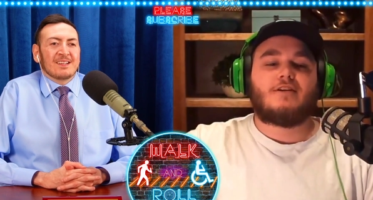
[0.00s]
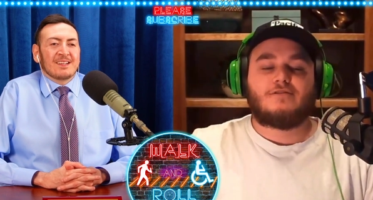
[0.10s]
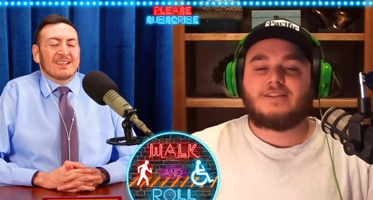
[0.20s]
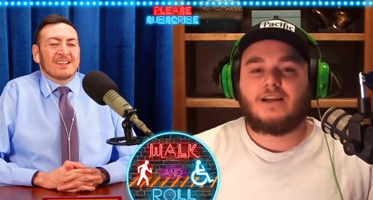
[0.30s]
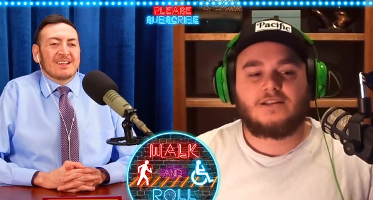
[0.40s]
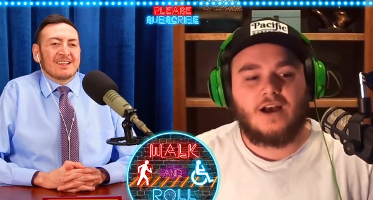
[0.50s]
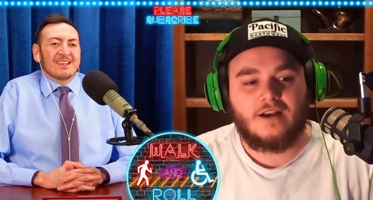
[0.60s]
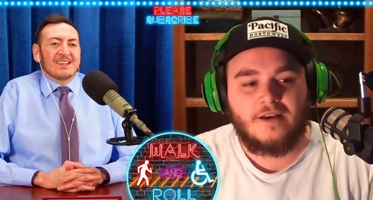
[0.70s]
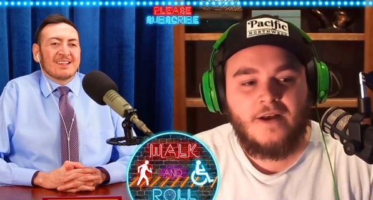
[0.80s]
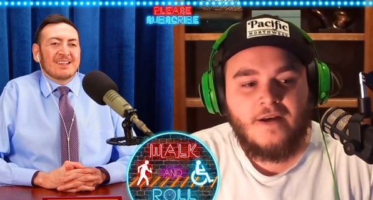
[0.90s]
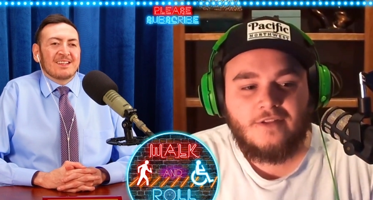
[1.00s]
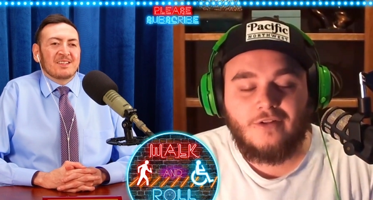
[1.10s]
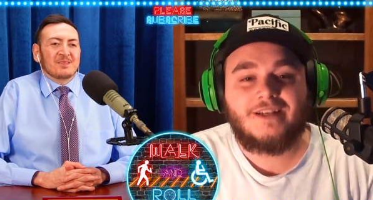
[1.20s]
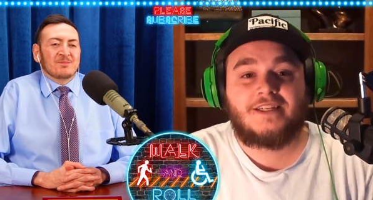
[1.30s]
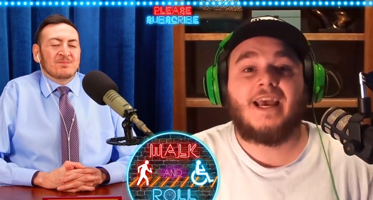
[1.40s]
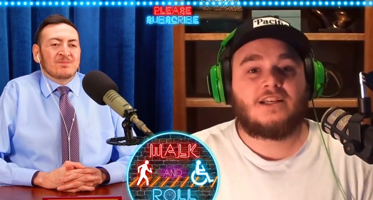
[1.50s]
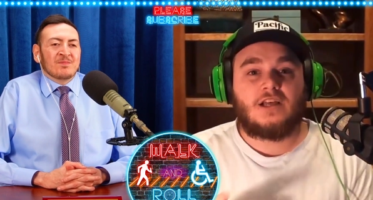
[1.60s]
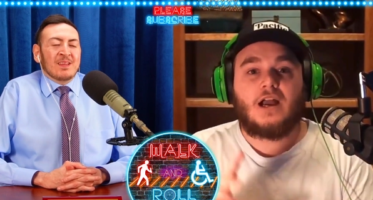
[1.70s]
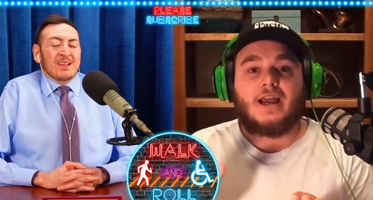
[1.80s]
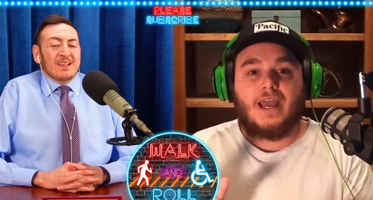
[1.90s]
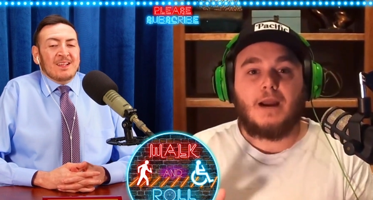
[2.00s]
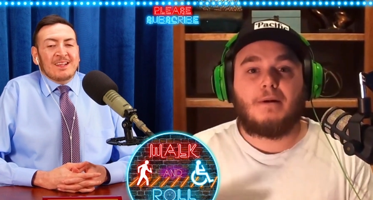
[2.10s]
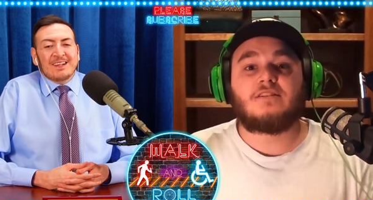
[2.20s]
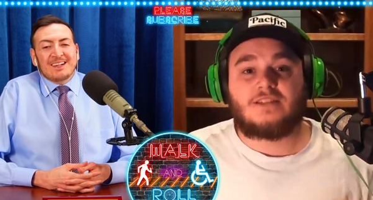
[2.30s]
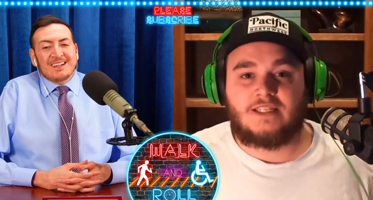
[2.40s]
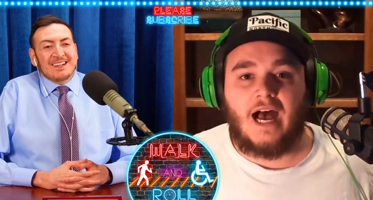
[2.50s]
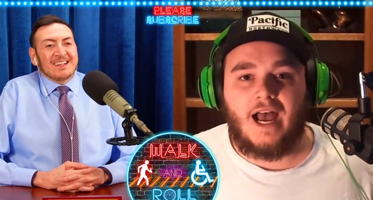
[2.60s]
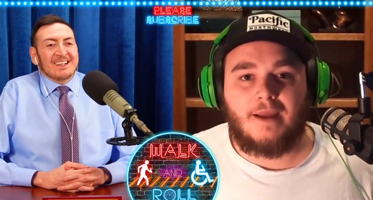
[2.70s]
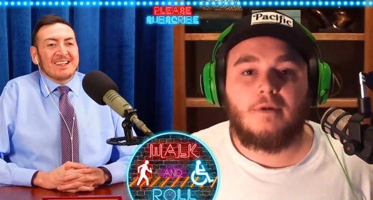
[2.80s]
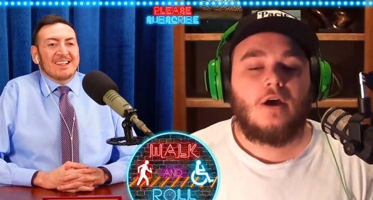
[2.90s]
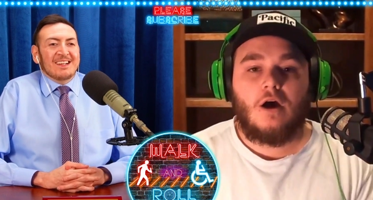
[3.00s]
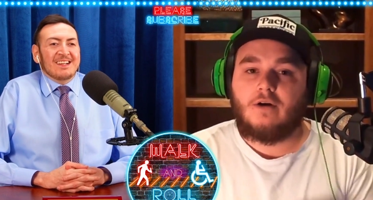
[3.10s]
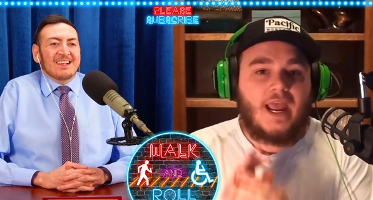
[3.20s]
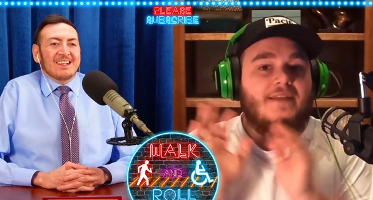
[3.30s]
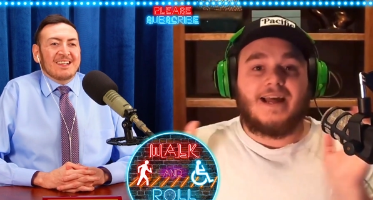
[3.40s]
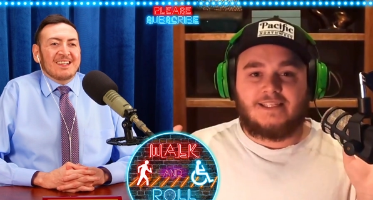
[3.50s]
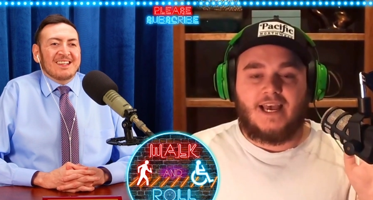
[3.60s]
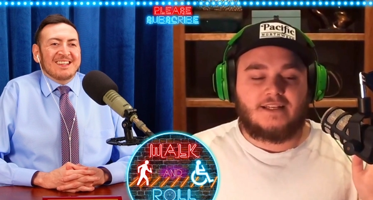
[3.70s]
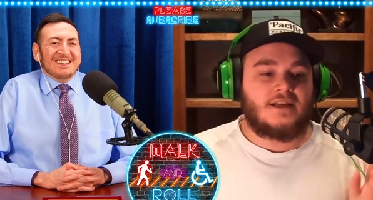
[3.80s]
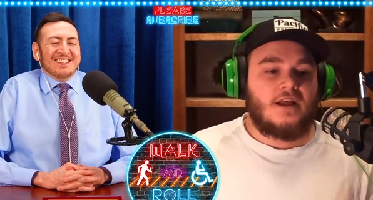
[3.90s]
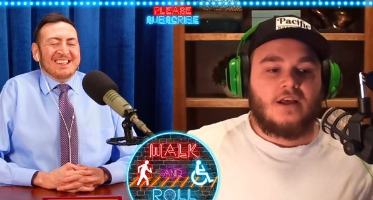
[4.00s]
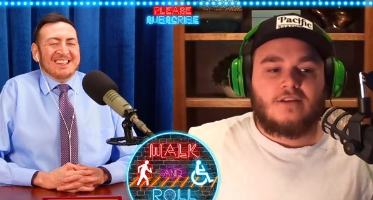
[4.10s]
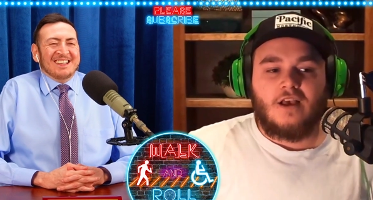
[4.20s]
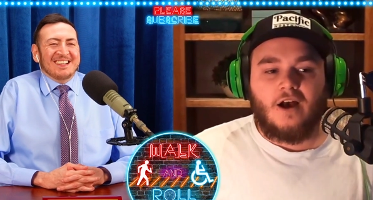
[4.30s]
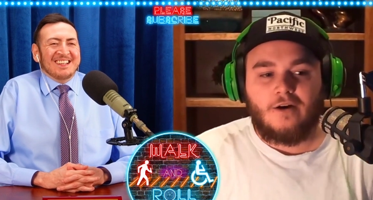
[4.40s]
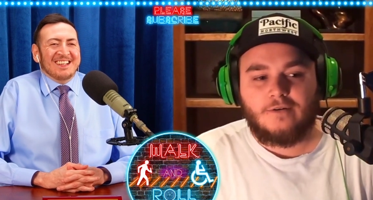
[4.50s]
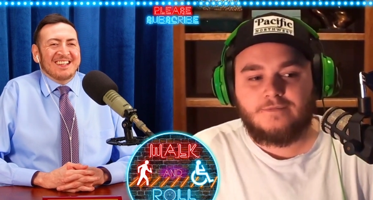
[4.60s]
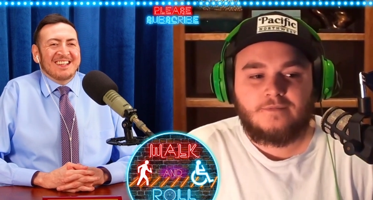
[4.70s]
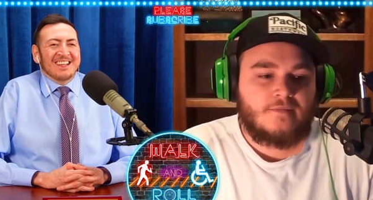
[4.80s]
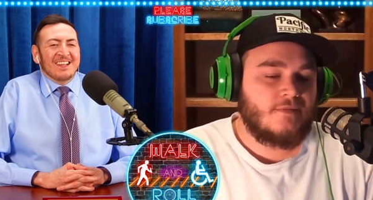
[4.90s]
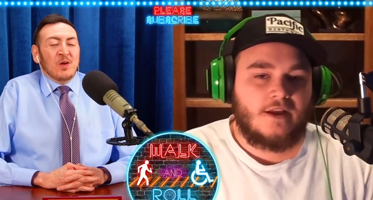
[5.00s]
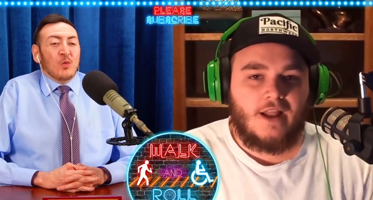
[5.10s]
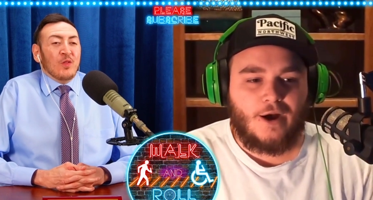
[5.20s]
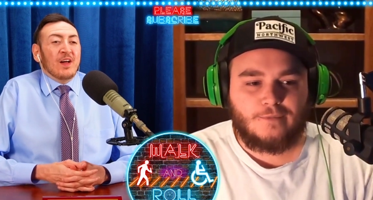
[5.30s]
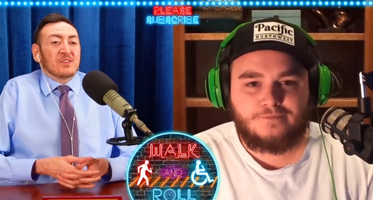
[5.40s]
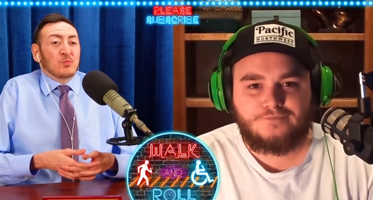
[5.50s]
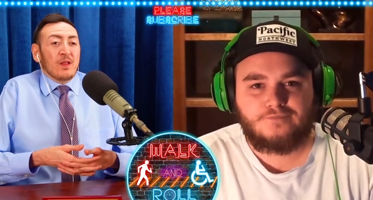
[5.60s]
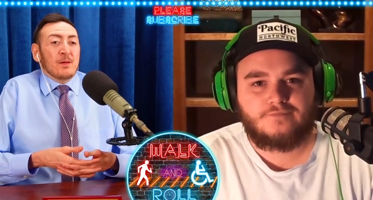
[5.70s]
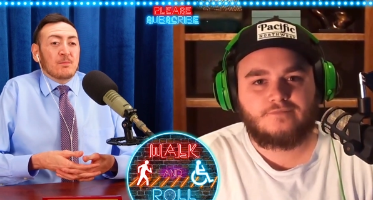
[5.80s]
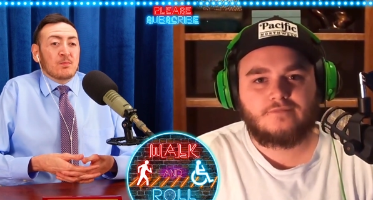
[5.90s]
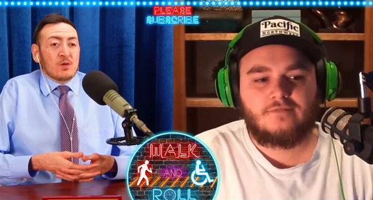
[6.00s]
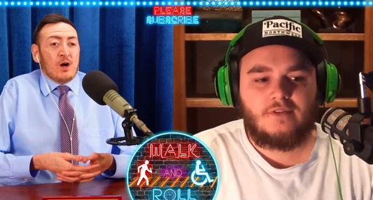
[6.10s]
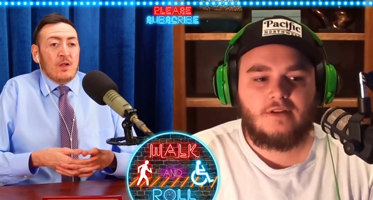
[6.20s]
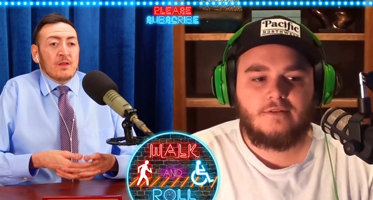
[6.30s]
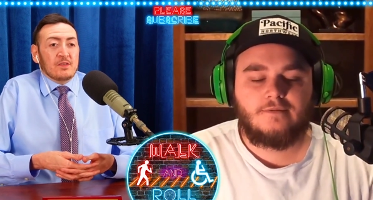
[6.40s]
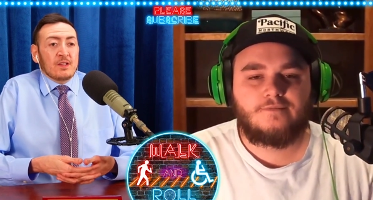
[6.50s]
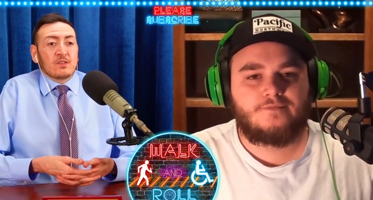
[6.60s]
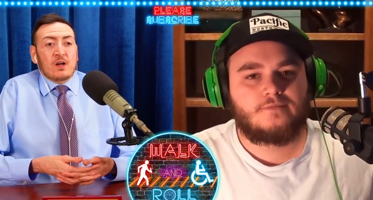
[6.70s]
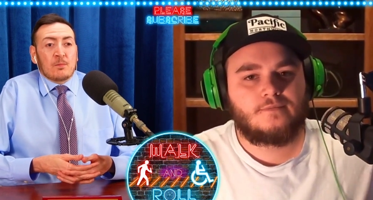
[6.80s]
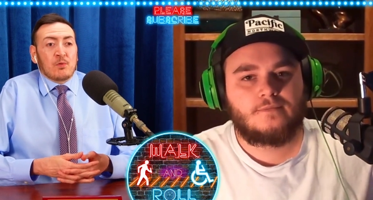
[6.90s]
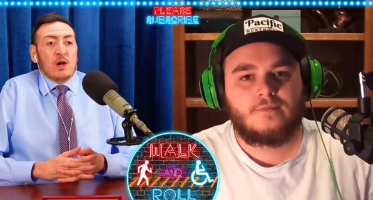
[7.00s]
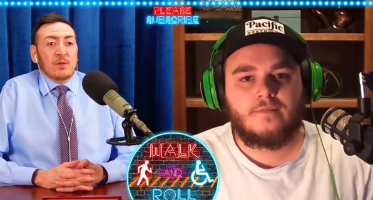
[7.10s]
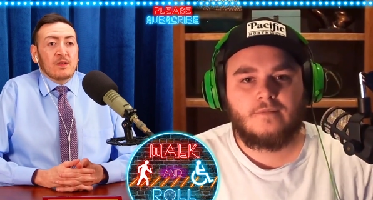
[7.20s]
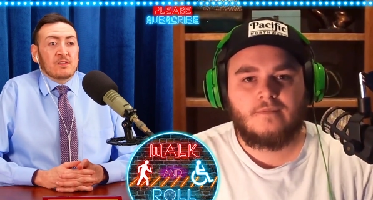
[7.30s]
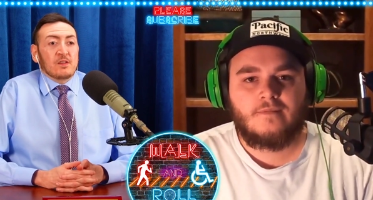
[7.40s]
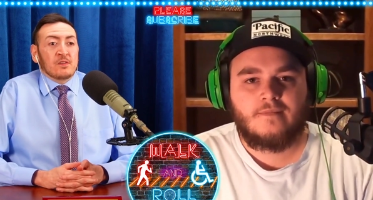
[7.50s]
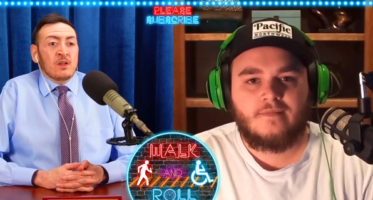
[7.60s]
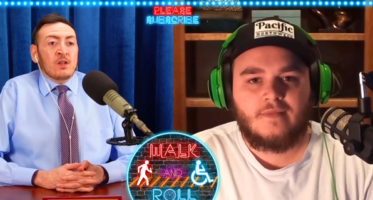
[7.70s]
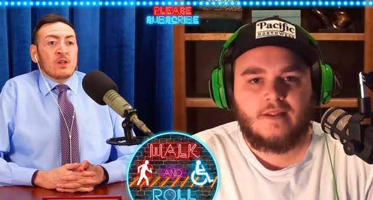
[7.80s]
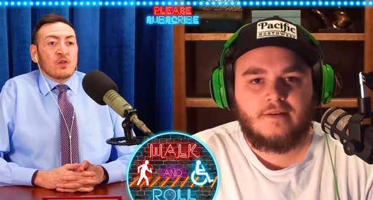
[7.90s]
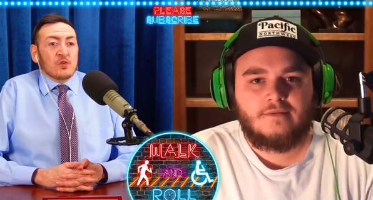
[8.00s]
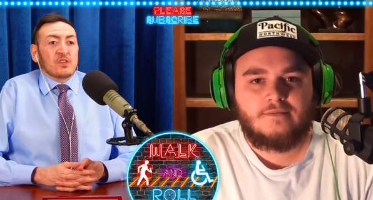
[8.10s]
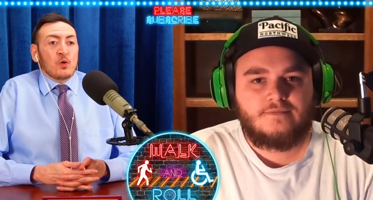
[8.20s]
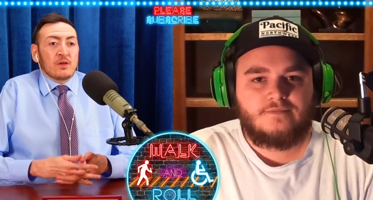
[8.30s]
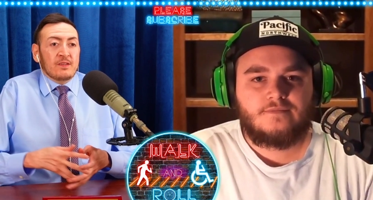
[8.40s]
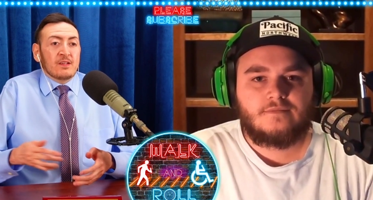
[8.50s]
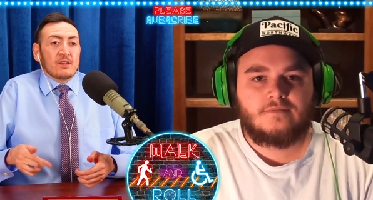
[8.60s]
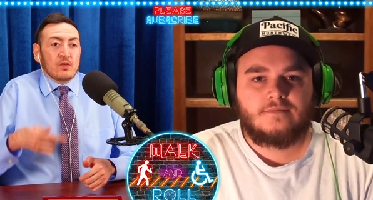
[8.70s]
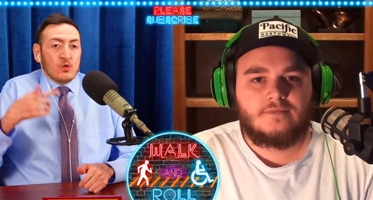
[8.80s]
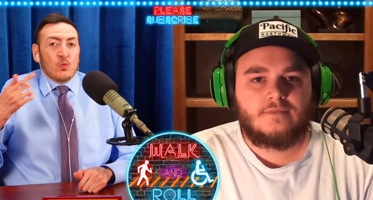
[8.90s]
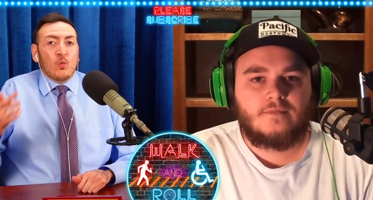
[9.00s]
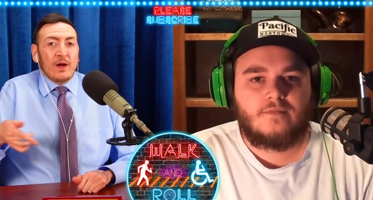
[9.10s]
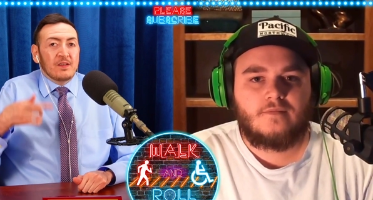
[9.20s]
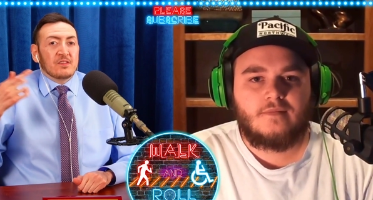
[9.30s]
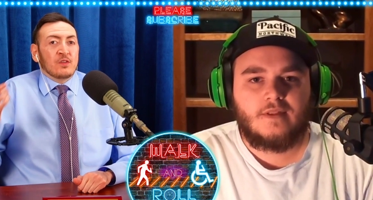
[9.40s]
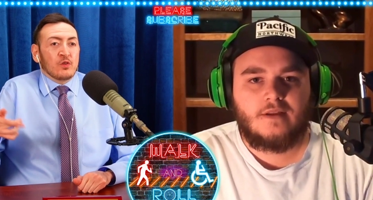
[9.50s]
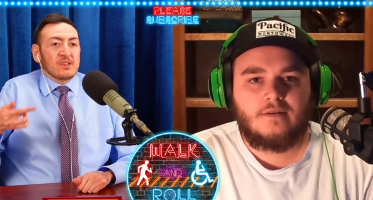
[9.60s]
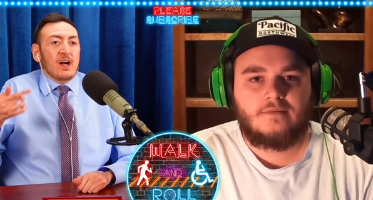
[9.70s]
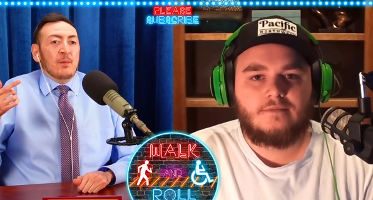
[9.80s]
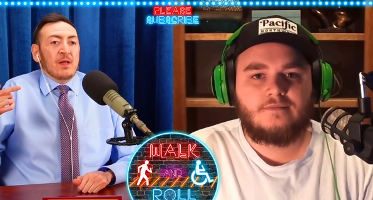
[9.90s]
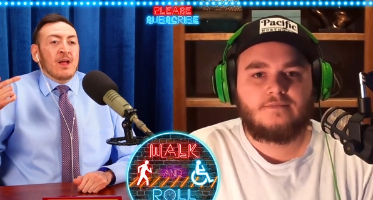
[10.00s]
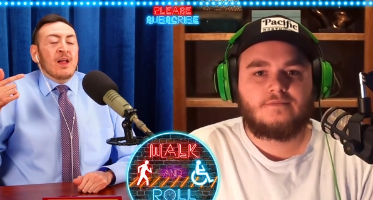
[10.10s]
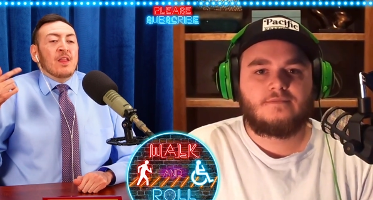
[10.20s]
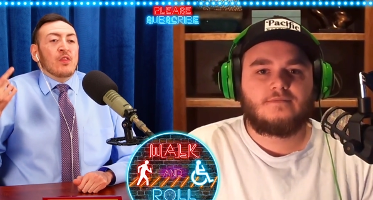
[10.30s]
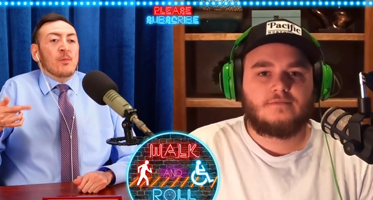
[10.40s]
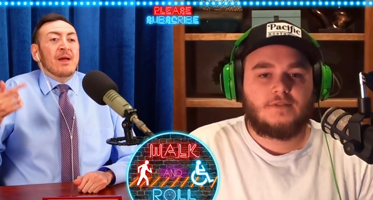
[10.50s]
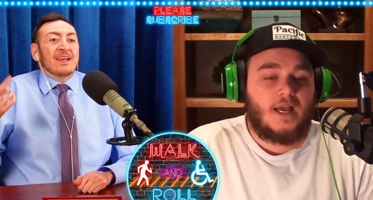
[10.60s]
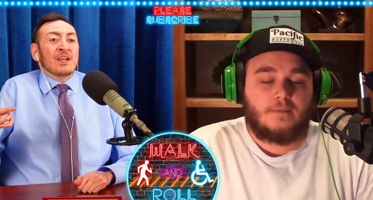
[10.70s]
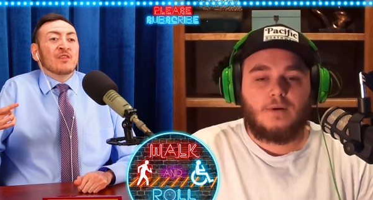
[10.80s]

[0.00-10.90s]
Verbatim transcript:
Speaker 1: to use TikTok. The only TikTok I care about is the time. Okay, that's it. So
Speaker 2: well, no. That's why I call it TikTok probably is because you're so addicted, you're wasting your time. Like they're making yeah,